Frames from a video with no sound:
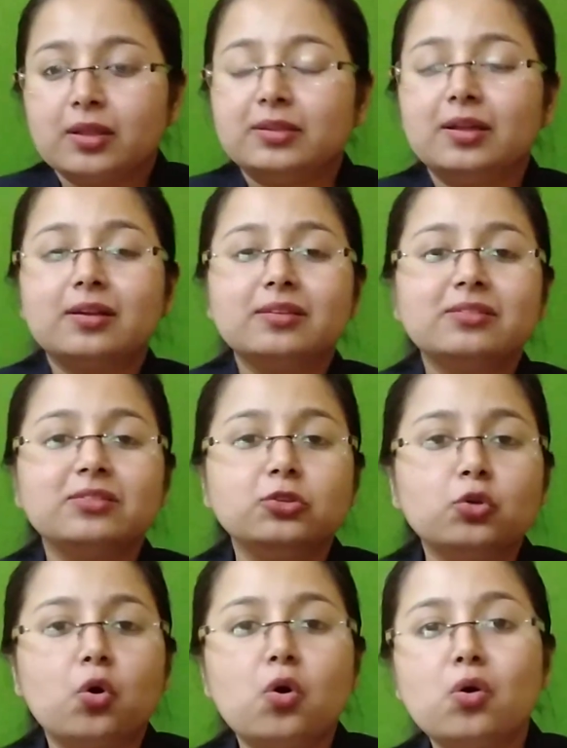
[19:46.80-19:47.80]
there is
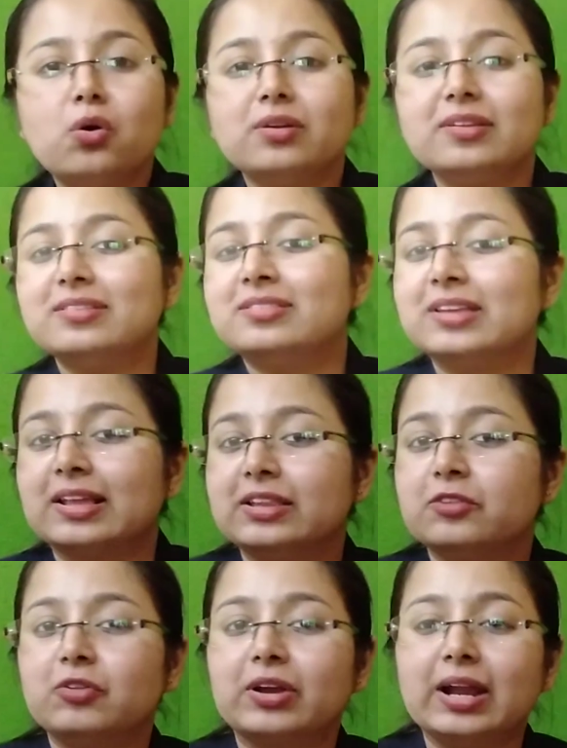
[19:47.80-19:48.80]
no
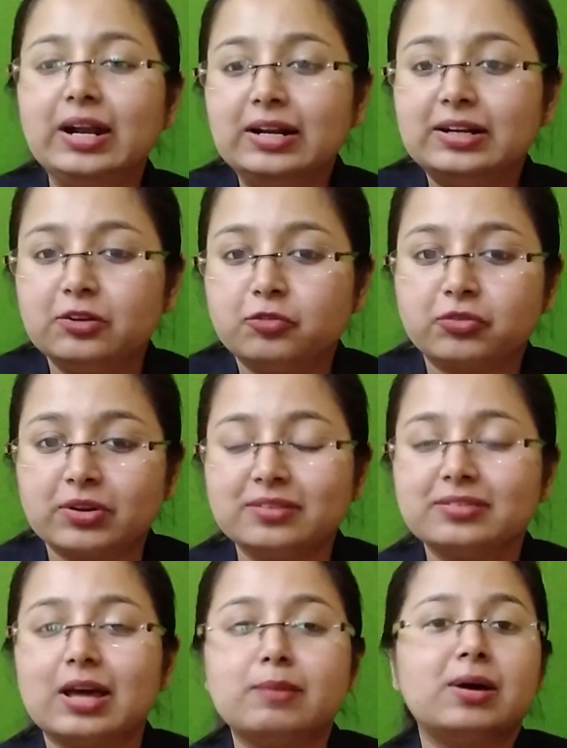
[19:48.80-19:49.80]
significant
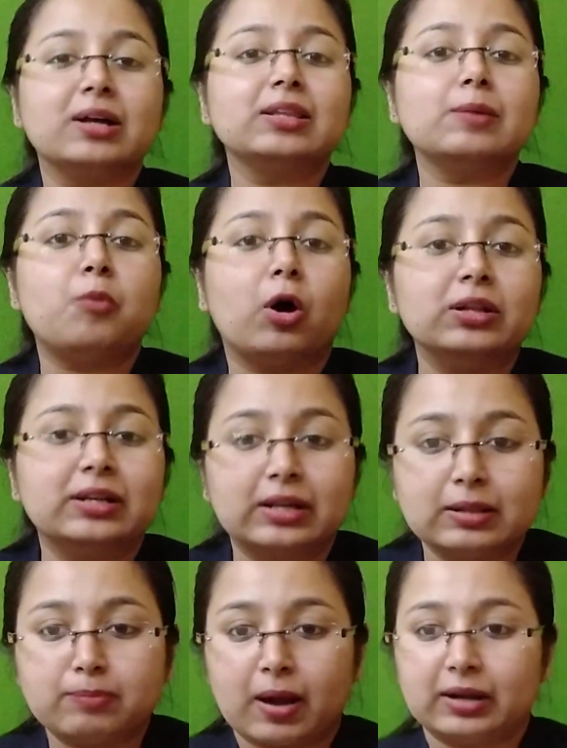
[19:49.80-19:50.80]
difference among the
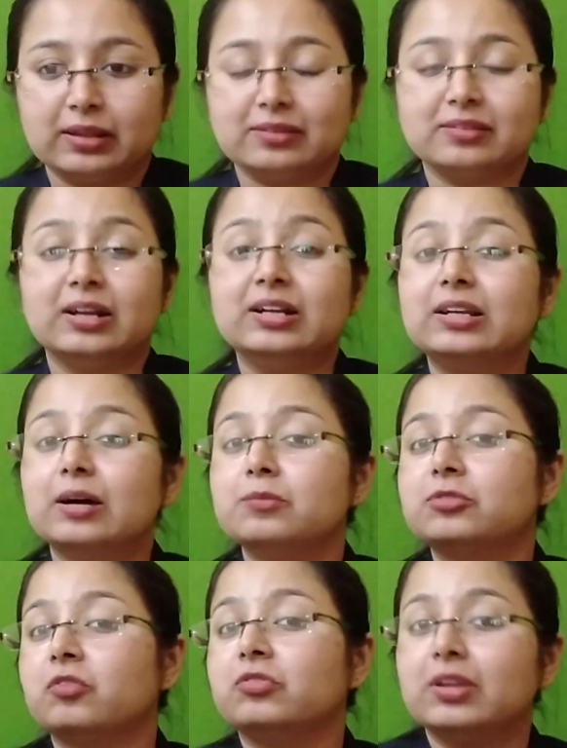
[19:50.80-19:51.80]
political parties in
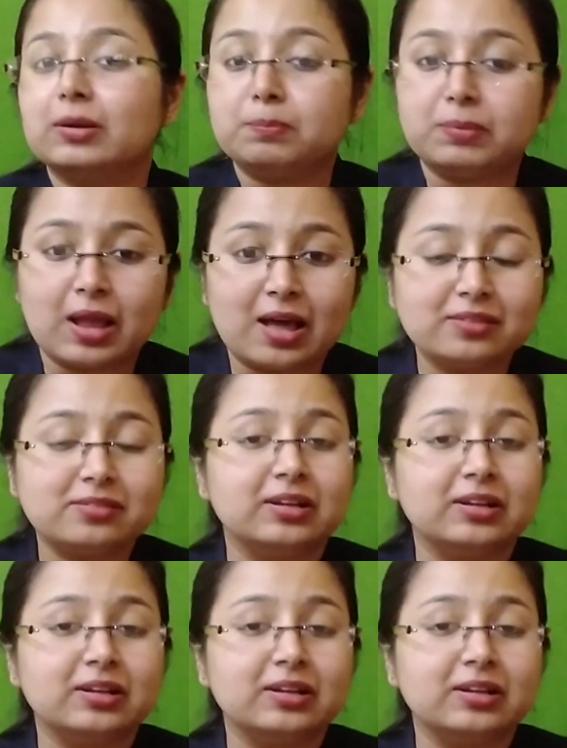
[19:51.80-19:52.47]
terms of their plans,